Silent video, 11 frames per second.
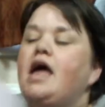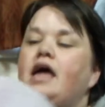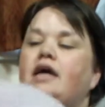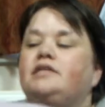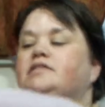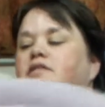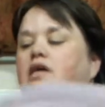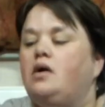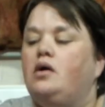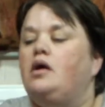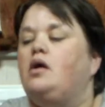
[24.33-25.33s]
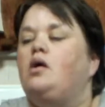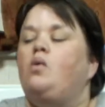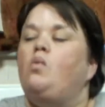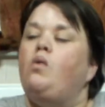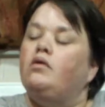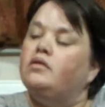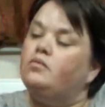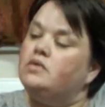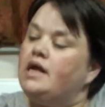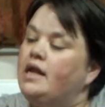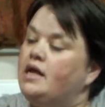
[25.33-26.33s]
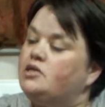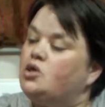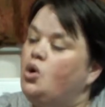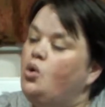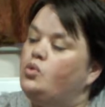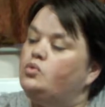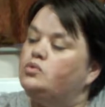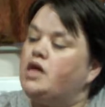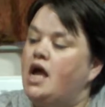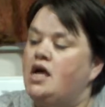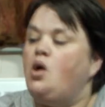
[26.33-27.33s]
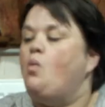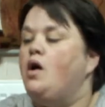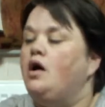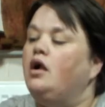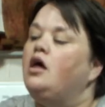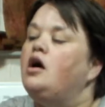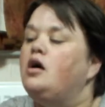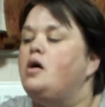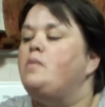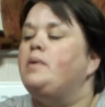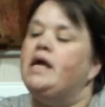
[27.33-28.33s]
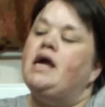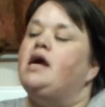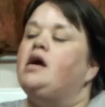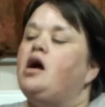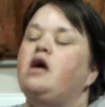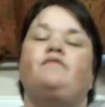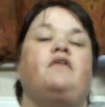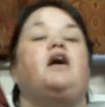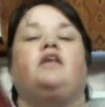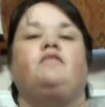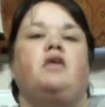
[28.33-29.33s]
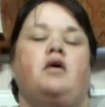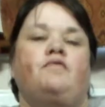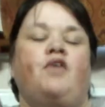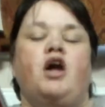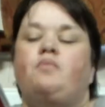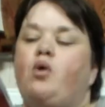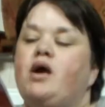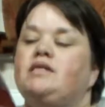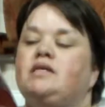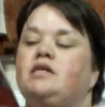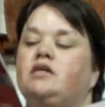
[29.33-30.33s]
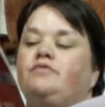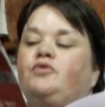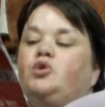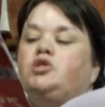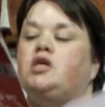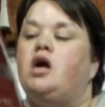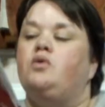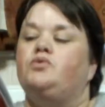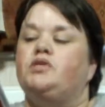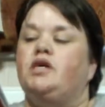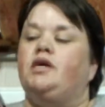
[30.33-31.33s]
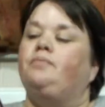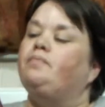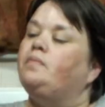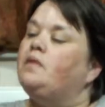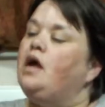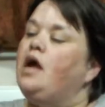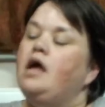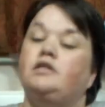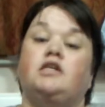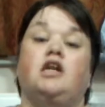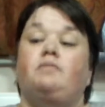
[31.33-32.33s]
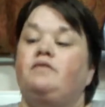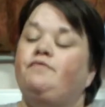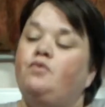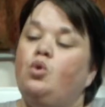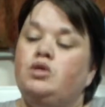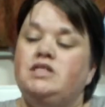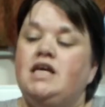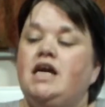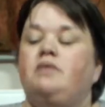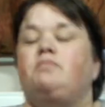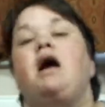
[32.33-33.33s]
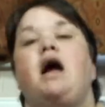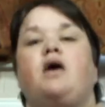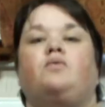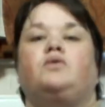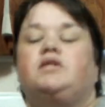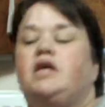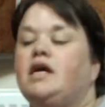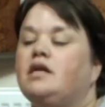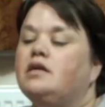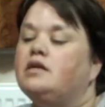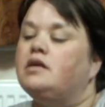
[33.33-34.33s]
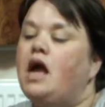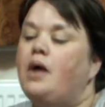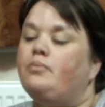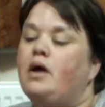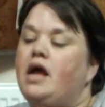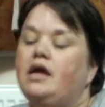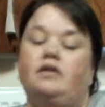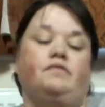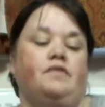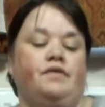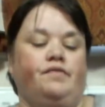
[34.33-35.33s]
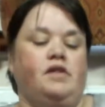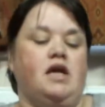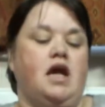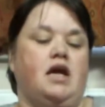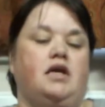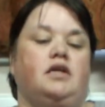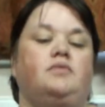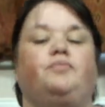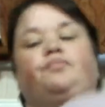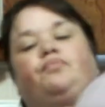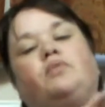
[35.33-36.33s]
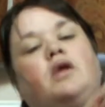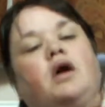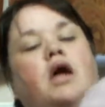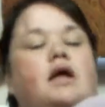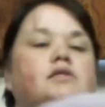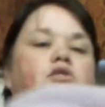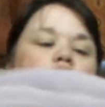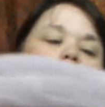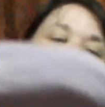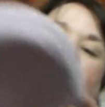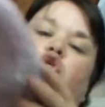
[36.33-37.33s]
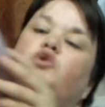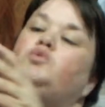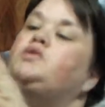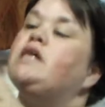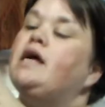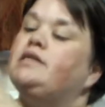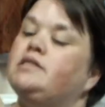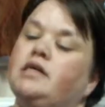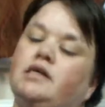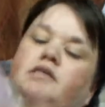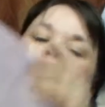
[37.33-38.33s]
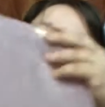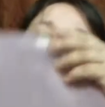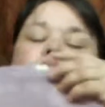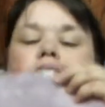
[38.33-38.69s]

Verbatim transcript: It's what well, it is called a well-being vibrating foot cozy. It's gonna be 14 pound in campaign 15. It's got two settings.